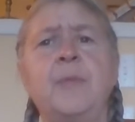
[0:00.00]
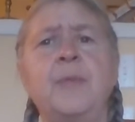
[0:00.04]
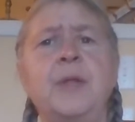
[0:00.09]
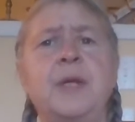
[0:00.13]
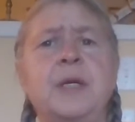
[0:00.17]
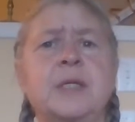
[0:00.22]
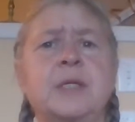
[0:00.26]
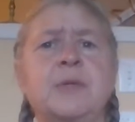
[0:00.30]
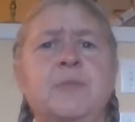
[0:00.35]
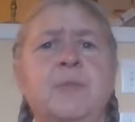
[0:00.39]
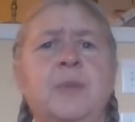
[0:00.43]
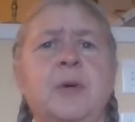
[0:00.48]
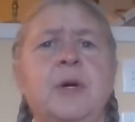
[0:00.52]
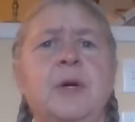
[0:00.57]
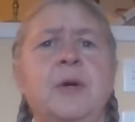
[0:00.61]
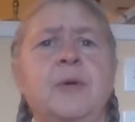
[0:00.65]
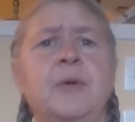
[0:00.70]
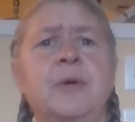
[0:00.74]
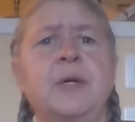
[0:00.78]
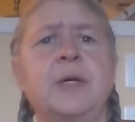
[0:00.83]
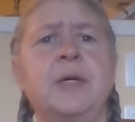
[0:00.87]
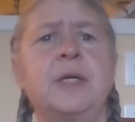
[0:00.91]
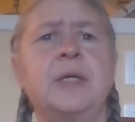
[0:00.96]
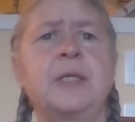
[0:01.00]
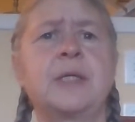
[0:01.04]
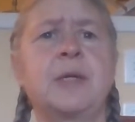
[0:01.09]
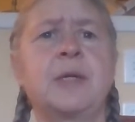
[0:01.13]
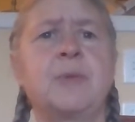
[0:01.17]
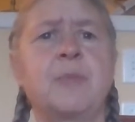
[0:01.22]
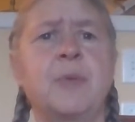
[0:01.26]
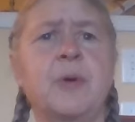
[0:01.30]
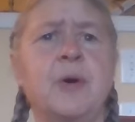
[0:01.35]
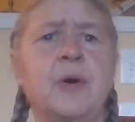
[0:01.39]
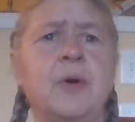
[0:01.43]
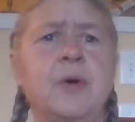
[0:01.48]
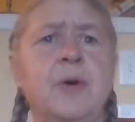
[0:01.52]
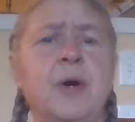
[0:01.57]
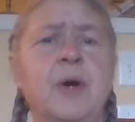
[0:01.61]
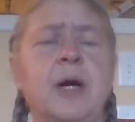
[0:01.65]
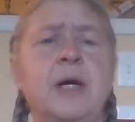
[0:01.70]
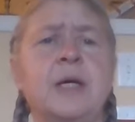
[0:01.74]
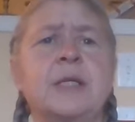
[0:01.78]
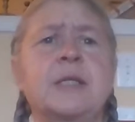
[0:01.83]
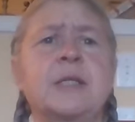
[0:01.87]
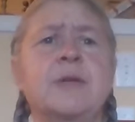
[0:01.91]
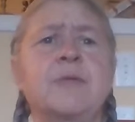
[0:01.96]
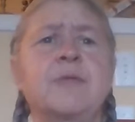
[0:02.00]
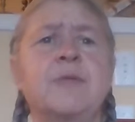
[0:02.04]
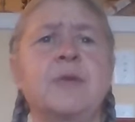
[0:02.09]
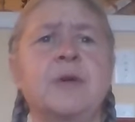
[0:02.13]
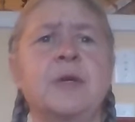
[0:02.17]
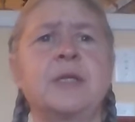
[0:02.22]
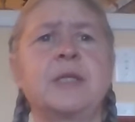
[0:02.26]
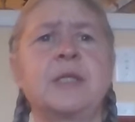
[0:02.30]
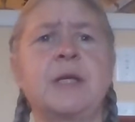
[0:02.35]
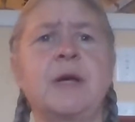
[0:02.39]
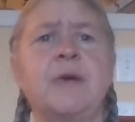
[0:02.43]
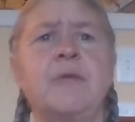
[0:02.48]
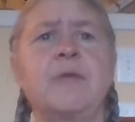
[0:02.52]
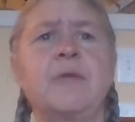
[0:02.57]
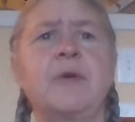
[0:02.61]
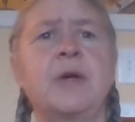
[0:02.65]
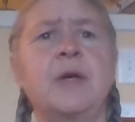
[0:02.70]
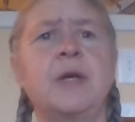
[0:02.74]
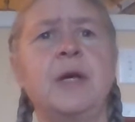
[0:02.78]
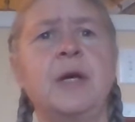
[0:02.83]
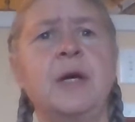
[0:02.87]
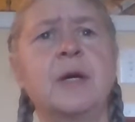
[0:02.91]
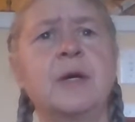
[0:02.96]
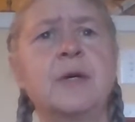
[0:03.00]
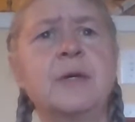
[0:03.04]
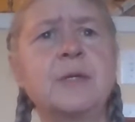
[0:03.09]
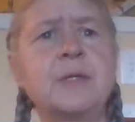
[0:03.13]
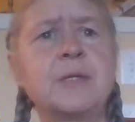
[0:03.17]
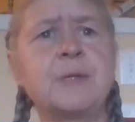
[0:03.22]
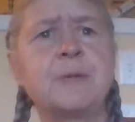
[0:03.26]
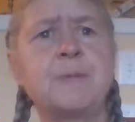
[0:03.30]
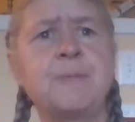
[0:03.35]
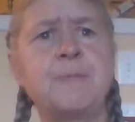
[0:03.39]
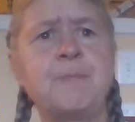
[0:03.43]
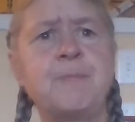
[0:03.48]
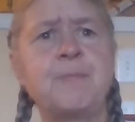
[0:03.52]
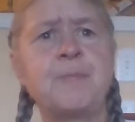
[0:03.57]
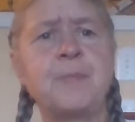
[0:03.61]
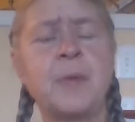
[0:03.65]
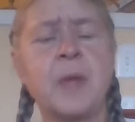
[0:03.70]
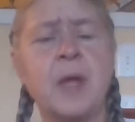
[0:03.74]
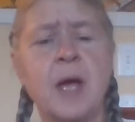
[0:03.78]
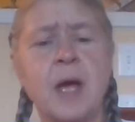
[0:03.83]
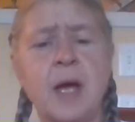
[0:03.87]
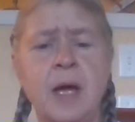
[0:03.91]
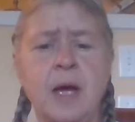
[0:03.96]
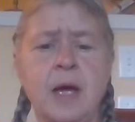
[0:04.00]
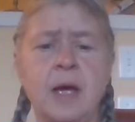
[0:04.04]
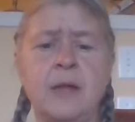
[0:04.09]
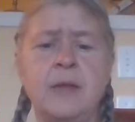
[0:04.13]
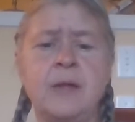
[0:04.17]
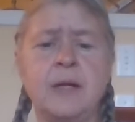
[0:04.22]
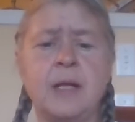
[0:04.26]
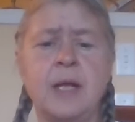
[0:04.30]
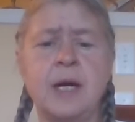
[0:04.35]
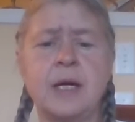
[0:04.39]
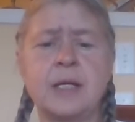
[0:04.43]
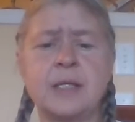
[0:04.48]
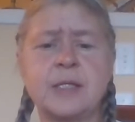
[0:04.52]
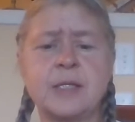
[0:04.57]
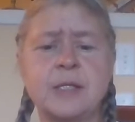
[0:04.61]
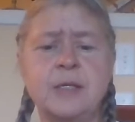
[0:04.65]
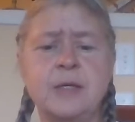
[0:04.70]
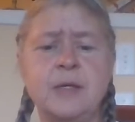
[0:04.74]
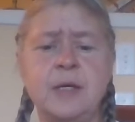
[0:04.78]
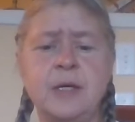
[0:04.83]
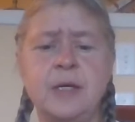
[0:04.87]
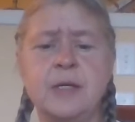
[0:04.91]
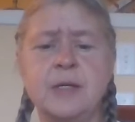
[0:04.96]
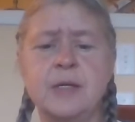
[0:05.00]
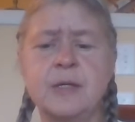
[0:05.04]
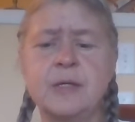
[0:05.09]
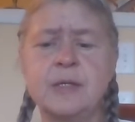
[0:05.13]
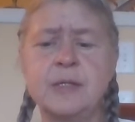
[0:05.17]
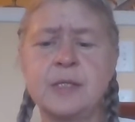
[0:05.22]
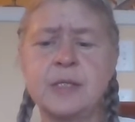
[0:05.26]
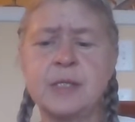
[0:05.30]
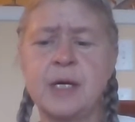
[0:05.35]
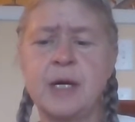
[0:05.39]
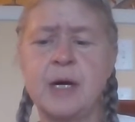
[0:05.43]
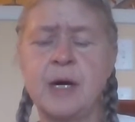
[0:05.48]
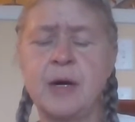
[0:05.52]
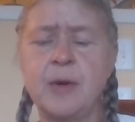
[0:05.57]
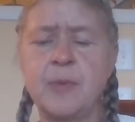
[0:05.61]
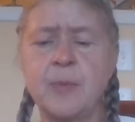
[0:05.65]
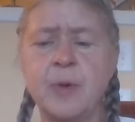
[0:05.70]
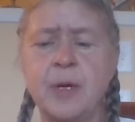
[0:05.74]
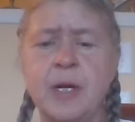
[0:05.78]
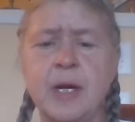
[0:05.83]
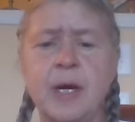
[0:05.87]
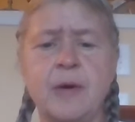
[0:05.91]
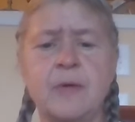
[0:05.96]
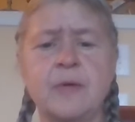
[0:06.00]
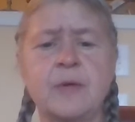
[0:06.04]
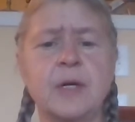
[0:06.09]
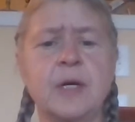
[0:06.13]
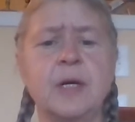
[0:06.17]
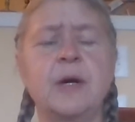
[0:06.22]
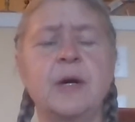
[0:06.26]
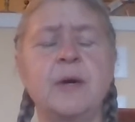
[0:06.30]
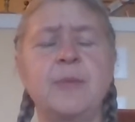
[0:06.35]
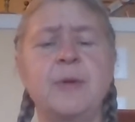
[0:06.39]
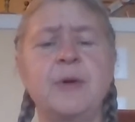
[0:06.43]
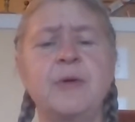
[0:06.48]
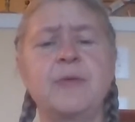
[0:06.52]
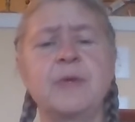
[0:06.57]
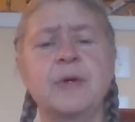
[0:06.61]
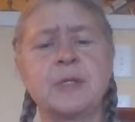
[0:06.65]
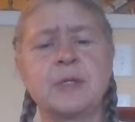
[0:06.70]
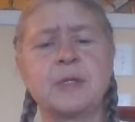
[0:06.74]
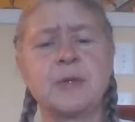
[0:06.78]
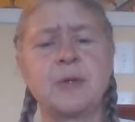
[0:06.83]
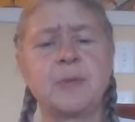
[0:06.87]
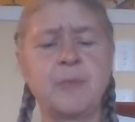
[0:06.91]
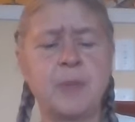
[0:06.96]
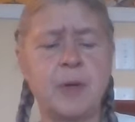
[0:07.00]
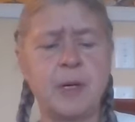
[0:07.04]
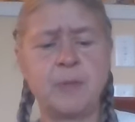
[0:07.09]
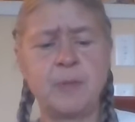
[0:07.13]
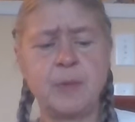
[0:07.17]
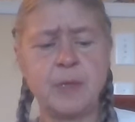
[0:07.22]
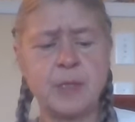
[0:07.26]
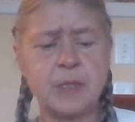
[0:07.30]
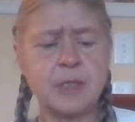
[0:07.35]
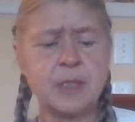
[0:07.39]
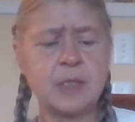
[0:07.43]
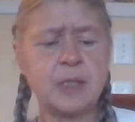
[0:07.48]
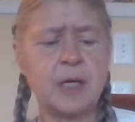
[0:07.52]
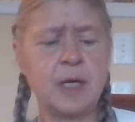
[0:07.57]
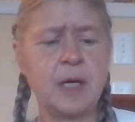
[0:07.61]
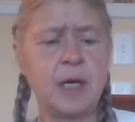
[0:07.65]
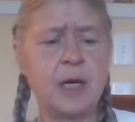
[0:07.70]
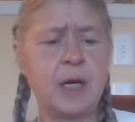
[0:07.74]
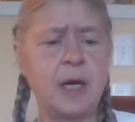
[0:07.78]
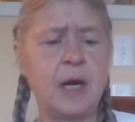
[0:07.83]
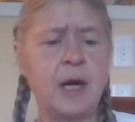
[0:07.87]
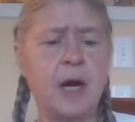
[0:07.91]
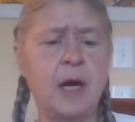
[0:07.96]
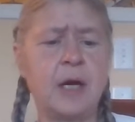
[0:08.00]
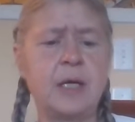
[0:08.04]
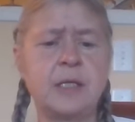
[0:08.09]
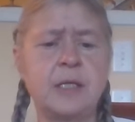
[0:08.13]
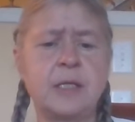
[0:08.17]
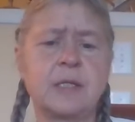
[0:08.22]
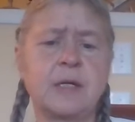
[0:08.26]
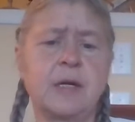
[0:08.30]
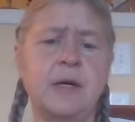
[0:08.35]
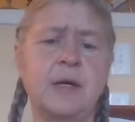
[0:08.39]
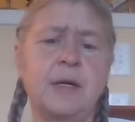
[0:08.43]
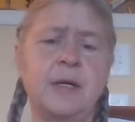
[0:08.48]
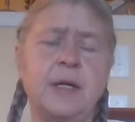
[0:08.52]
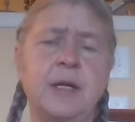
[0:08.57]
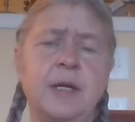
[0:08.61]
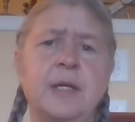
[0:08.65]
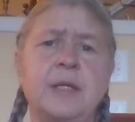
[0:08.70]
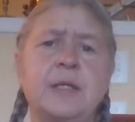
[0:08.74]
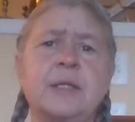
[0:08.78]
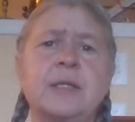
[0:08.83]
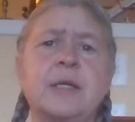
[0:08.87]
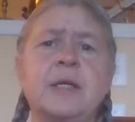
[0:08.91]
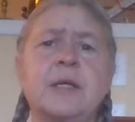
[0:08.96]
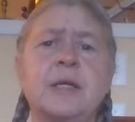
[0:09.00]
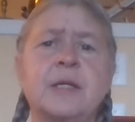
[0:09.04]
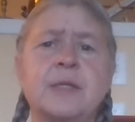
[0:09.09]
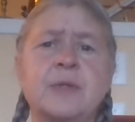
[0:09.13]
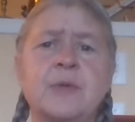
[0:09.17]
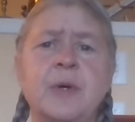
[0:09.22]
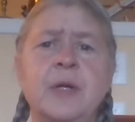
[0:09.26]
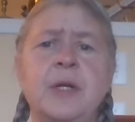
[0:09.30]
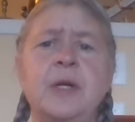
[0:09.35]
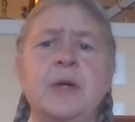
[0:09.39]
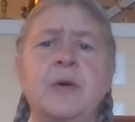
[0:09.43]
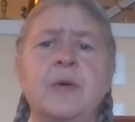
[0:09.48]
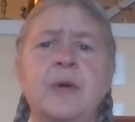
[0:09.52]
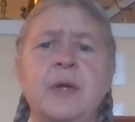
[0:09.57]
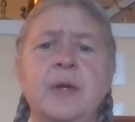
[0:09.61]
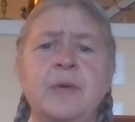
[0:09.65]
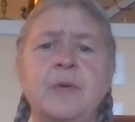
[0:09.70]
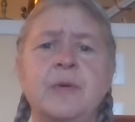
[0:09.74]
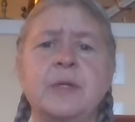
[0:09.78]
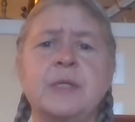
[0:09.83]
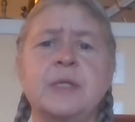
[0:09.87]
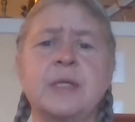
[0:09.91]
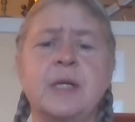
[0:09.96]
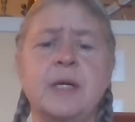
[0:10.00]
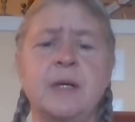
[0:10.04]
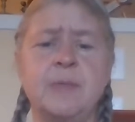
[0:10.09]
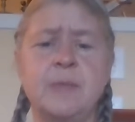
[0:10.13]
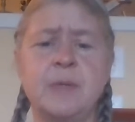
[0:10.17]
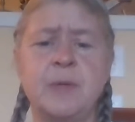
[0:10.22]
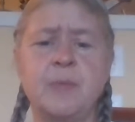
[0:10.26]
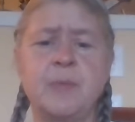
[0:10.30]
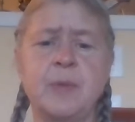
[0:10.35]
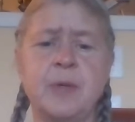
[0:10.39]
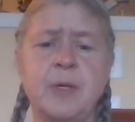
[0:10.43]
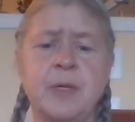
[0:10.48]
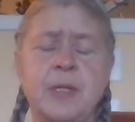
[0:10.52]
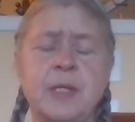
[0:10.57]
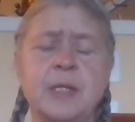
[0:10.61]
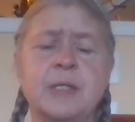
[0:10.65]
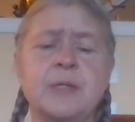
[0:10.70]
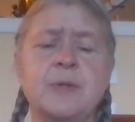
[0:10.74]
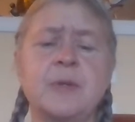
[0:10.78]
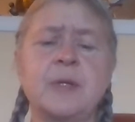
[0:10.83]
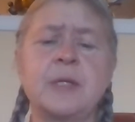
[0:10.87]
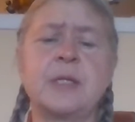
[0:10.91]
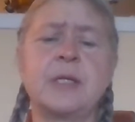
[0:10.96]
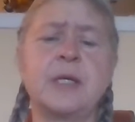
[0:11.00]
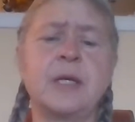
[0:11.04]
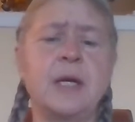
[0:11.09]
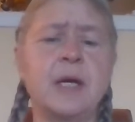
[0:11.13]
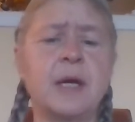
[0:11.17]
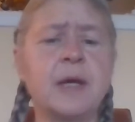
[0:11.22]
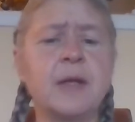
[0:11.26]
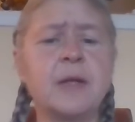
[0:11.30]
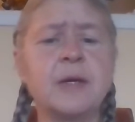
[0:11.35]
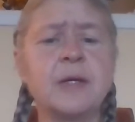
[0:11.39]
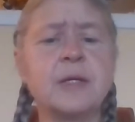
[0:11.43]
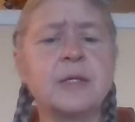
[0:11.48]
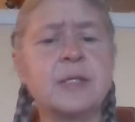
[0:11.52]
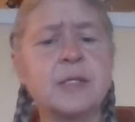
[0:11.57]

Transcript: This book was in progress for several years. And the last 2 years, right after I got my first one published, I started into this one knowing it was time to put this one together.